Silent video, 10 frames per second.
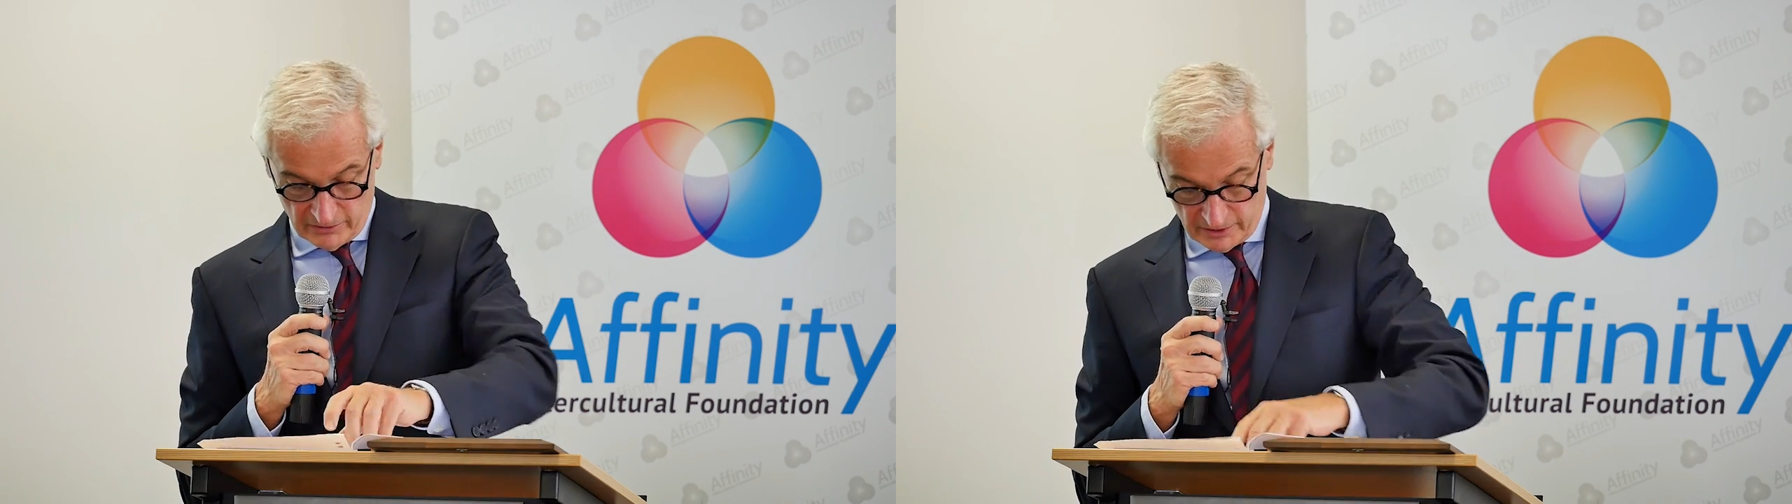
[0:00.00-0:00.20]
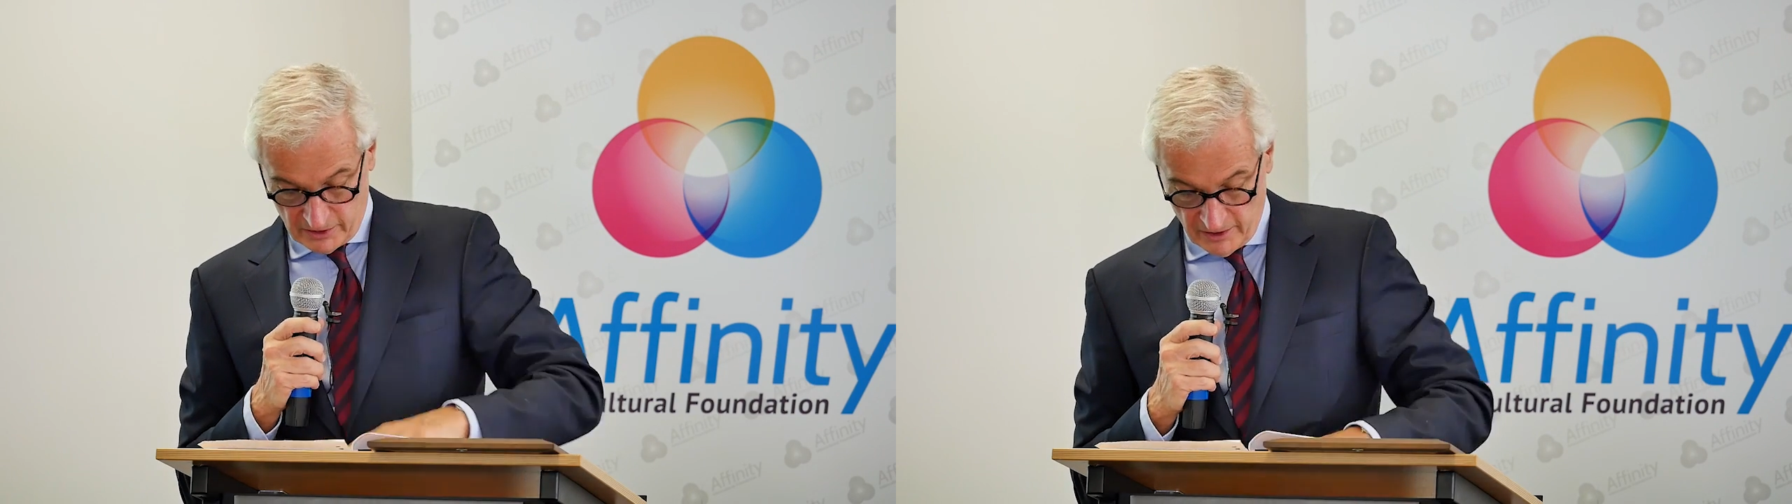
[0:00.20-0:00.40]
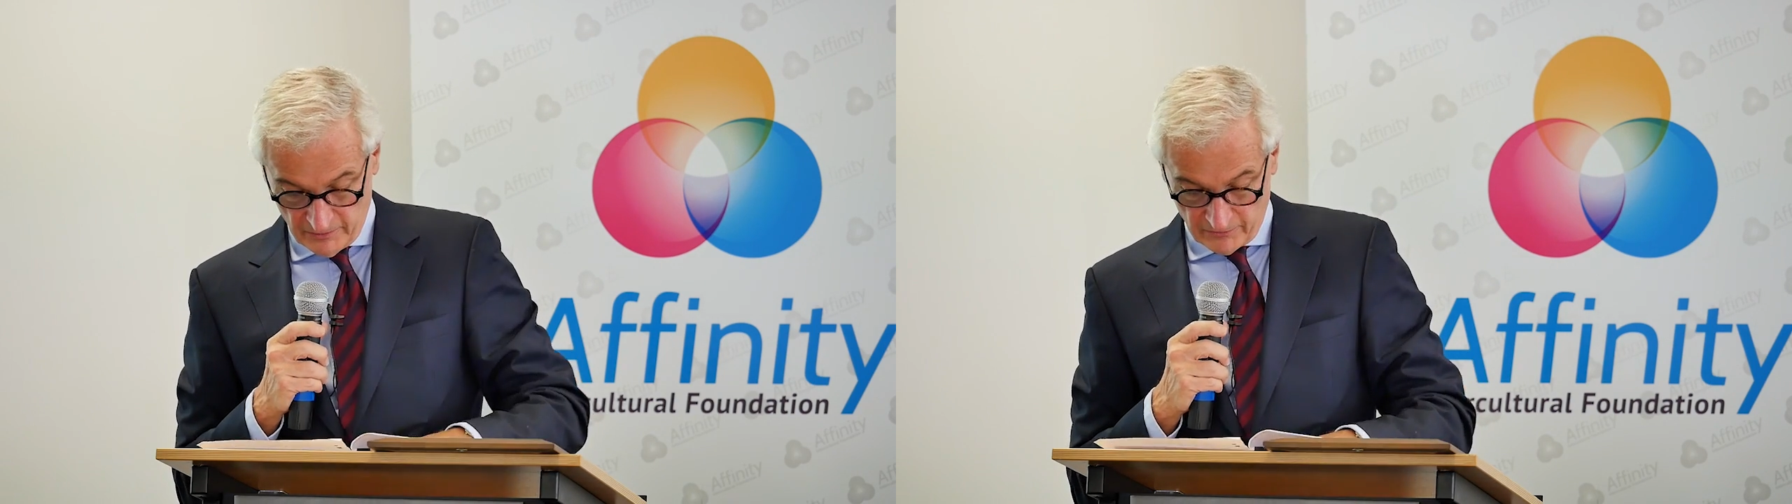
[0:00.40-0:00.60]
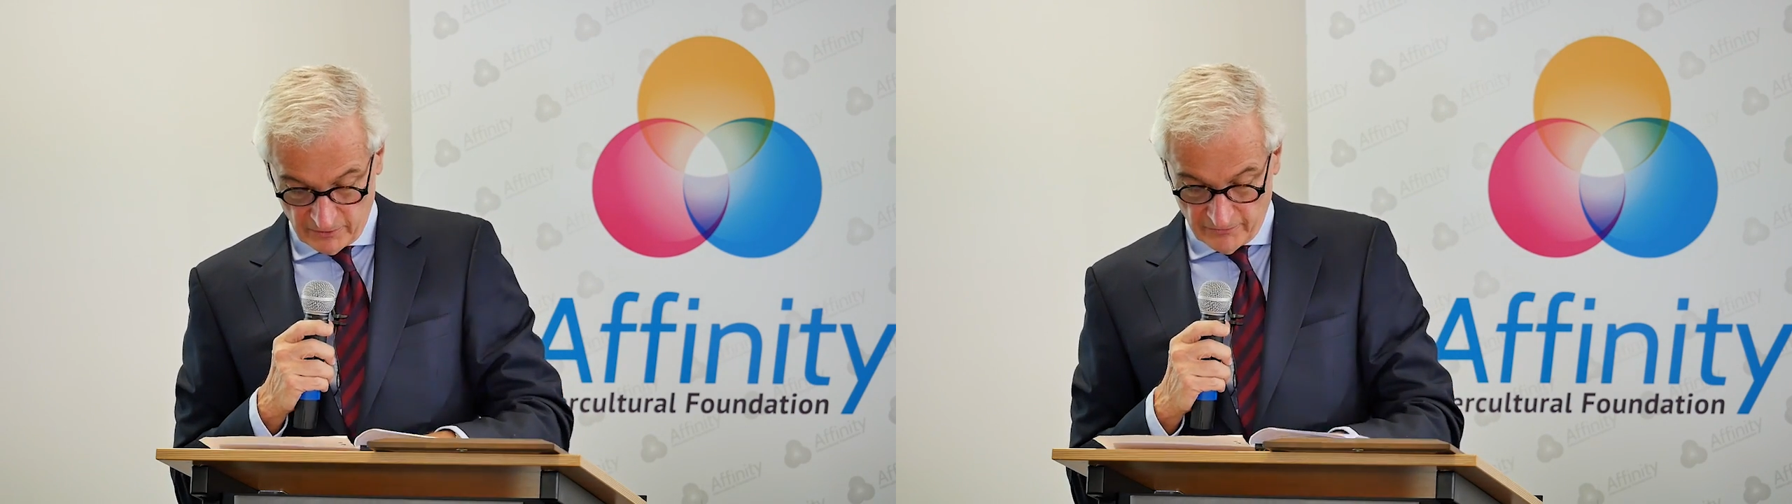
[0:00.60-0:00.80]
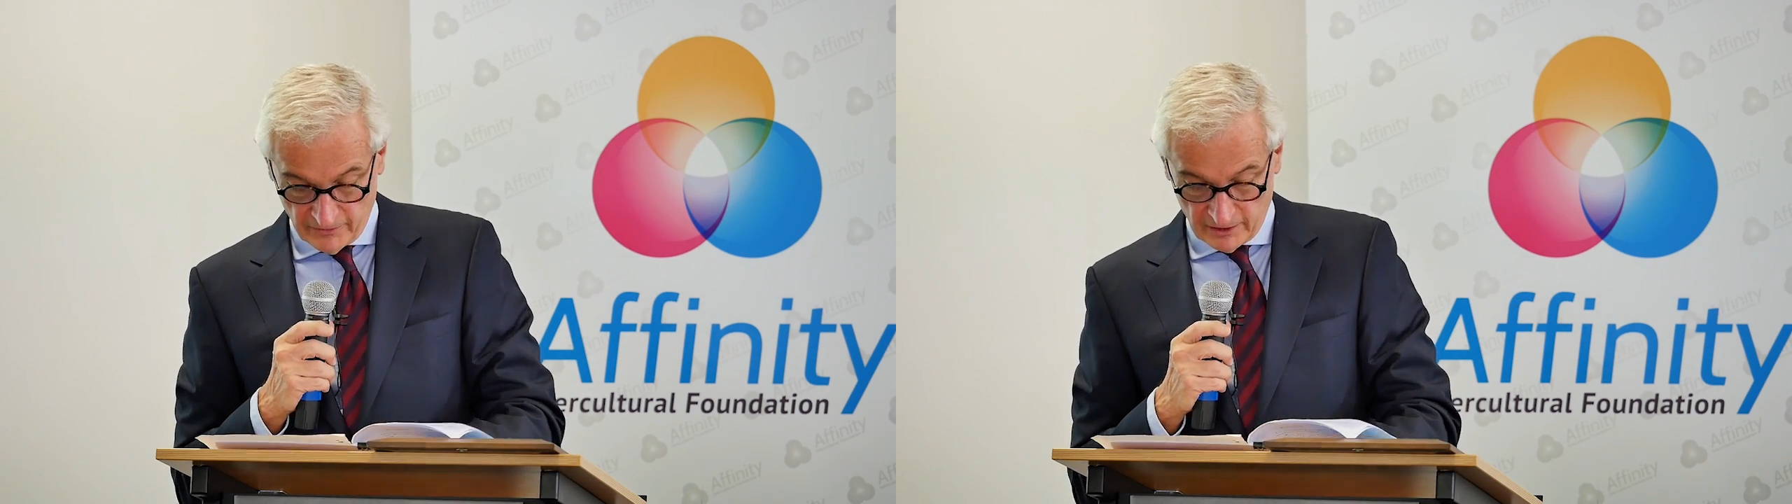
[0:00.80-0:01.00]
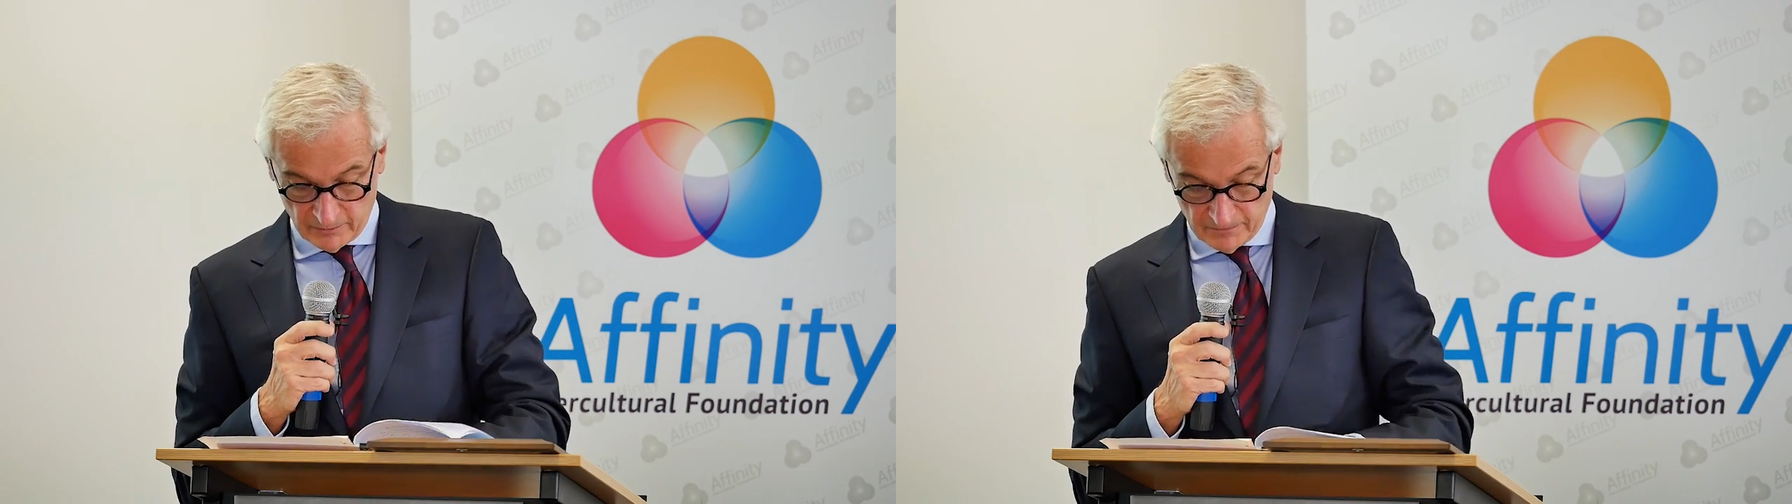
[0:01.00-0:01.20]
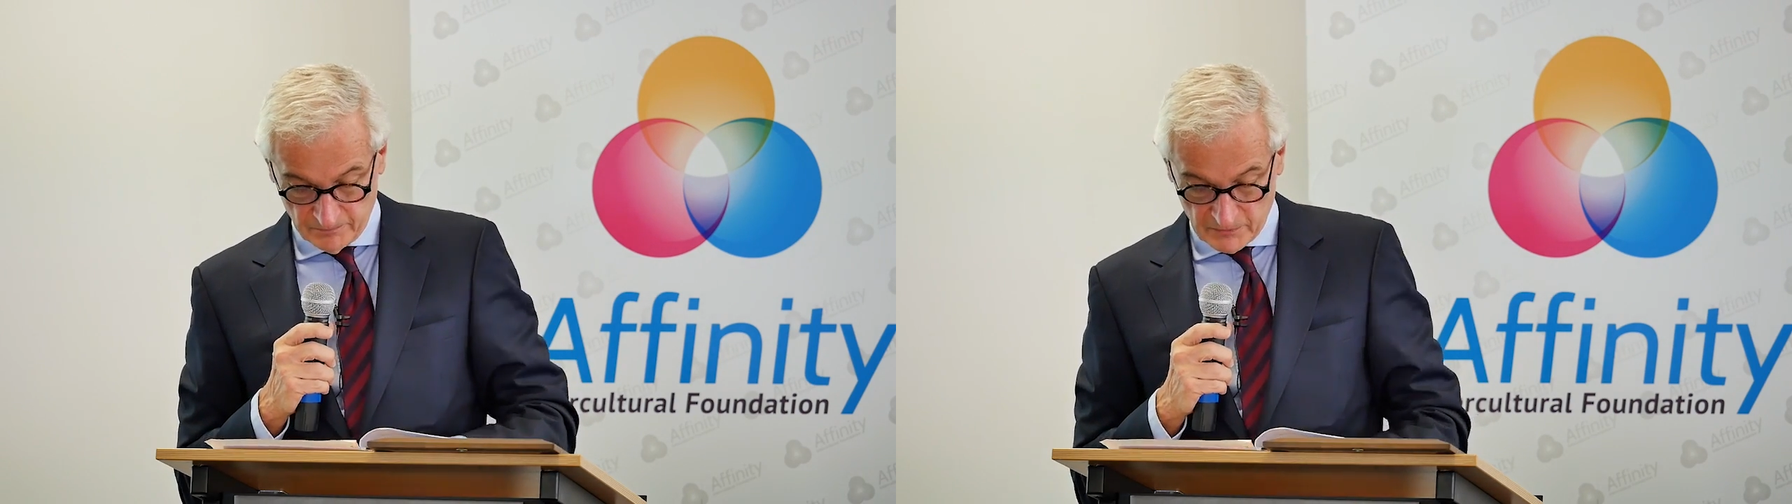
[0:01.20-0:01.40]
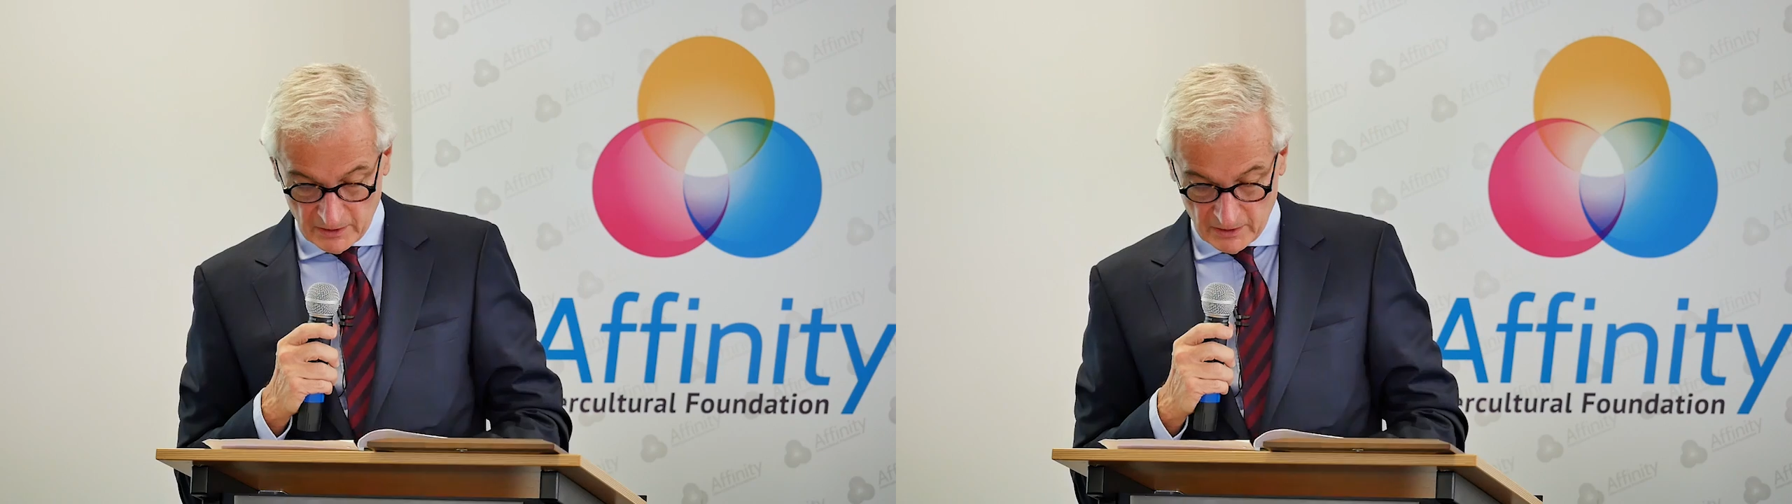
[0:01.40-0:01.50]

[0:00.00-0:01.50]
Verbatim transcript: in the time I've got available.